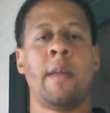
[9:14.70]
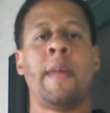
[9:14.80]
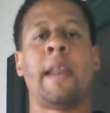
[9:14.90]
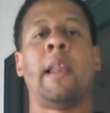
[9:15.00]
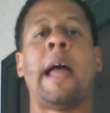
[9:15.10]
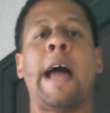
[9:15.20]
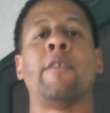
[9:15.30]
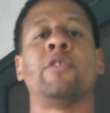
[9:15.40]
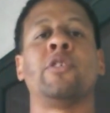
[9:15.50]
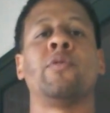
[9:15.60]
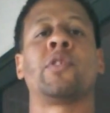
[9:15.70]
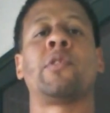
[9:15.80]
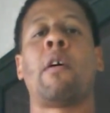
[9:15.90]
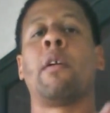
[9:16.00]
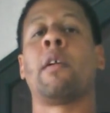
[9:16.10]
that allows you to
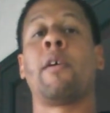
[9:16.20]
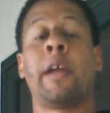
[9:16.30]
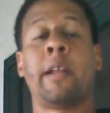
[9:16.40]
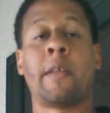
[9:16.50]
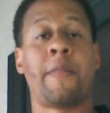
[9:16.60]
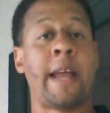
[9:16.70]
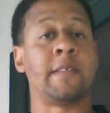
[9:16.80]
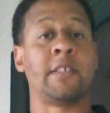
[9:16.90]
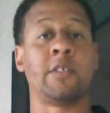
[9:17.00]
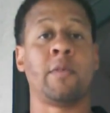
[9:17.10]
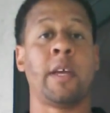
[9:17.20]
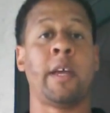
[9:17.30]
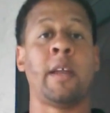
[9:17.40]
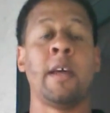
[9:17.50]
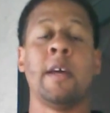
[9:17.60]
start learning the things that you
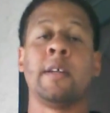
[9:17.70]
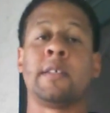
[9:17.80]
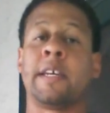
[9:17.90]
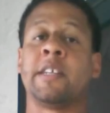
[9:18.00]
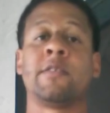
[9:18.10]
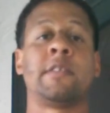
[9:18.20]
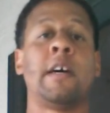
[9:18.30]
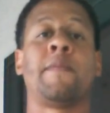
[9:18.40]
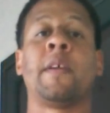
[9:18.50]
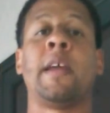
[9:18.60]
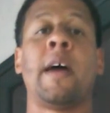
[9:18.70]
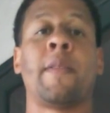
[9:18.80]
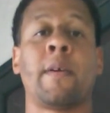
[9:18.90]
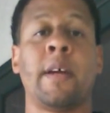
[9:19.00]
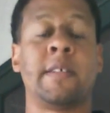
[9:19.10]
need to get yourself
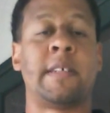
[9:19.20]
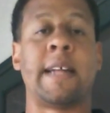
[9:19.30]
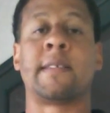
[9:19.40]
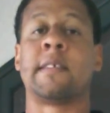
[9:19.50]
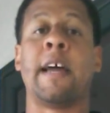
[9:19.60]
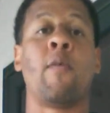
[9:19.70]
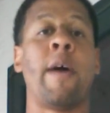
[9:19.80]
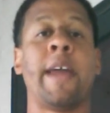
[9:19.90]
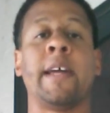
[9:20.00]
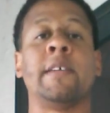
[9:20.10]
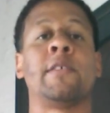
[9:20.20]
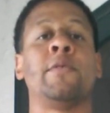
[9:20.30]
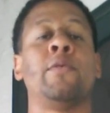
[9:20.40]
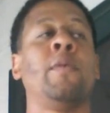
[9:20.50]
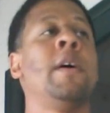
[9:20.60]
together. It's that segue
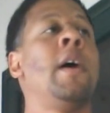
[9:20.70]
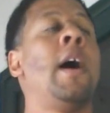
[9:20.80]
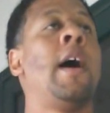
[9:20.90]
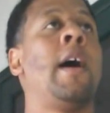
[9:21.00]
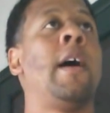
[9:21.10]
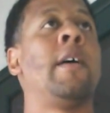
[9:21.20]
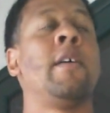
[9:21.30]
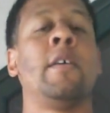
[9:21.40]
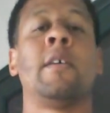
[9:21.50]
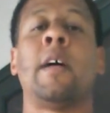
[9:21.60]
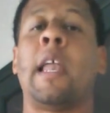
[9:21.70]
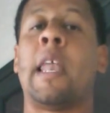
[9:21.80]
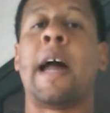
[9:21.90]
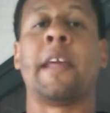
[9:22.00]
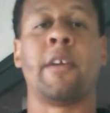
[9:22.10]
into
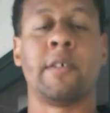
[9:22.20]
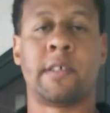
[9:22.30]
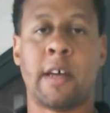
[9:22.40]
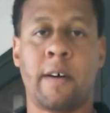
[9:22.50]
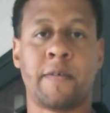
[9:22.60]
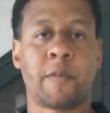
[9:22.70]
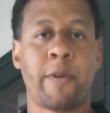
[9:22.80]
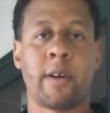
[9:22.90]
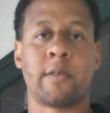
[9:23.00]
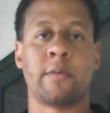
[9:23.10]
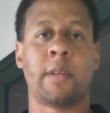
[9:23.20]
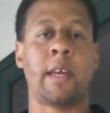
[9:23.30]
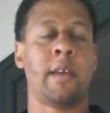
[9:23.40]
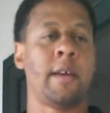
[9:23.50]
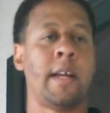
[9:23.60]
aligning yourself spiritually.
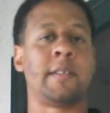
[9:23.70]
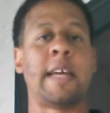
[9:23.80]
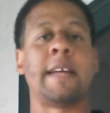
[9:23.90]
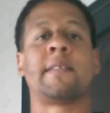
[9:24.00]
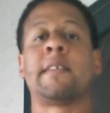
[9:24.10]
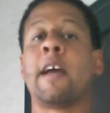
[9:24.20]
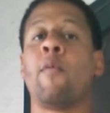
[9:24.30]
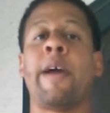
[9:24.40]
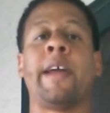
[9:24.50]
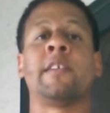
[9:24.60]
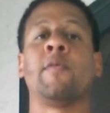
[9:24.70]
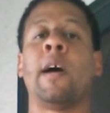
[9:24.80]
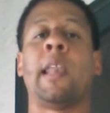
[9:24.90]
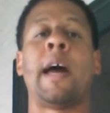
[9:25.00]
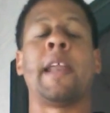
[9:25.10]
It's that segue into
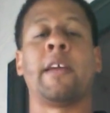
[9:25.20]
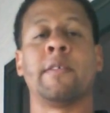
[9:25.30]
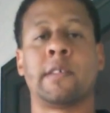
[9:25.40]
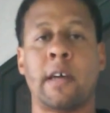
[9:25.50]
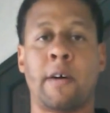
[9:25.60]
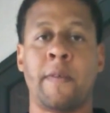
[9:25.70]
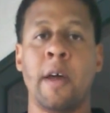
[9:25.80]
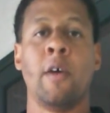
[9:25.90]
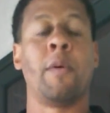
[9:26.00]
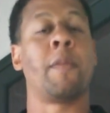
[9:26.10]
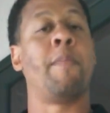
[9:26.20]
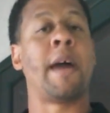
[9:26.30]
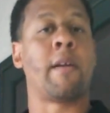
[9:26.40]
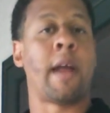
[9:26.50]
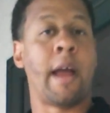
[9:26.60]
aligning yourself with
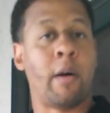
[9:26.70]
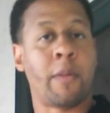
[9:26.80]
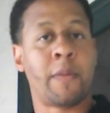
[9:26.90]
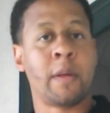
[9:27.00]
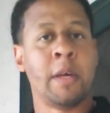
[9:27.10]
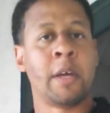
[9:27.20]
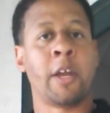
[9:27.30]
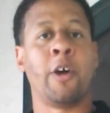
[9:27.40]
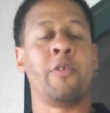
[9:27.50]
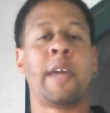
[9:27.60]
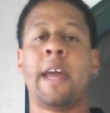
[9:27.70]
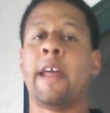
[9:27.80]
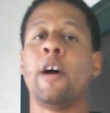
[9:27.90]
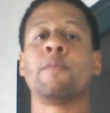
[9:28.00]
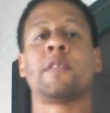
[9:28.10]
better health. You
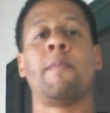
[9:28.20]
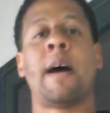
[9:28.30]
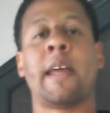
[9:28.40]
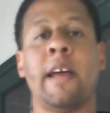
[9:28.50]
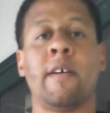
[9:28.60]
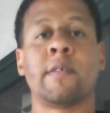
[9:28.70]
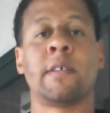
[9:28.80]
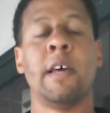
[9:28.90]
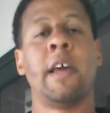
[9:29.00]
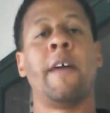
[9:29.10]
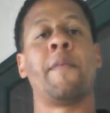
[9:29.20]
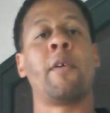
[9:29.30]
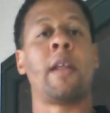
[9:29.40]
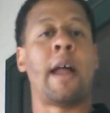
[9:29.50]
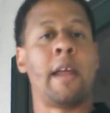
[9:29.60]
can't help somebody else if
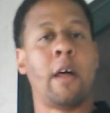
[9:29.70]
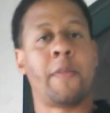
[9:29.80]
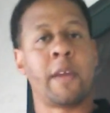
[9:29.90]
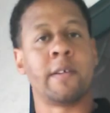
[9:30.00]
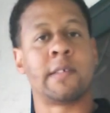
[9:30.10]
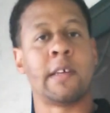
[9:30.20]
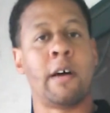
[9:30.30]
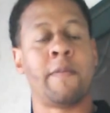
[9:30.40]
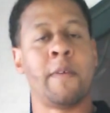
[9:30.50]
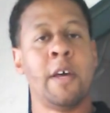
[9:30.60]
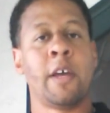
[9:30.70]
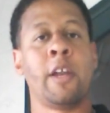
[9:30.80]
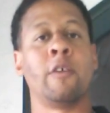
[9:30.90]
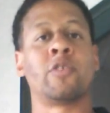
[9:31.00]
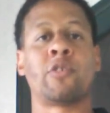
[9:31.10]
you're not healthy yourself.
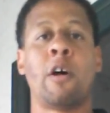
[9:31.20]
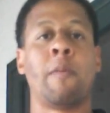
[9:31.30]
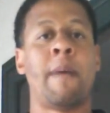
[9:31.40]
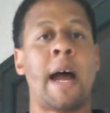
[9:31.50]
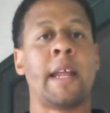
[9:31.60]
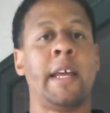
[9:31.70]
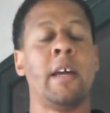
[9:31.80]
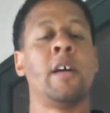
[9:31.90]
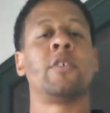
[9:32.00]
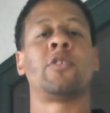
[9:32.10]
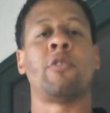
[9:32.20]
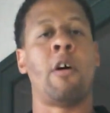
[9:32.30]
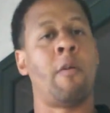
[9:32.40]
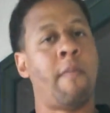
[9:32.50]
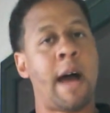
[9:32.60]
Strong body,
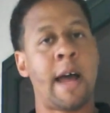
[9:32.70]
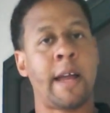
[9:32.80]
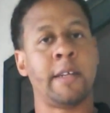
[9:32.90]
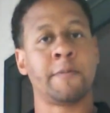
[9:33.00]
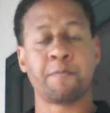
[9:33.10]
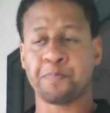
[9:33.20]
strong mind,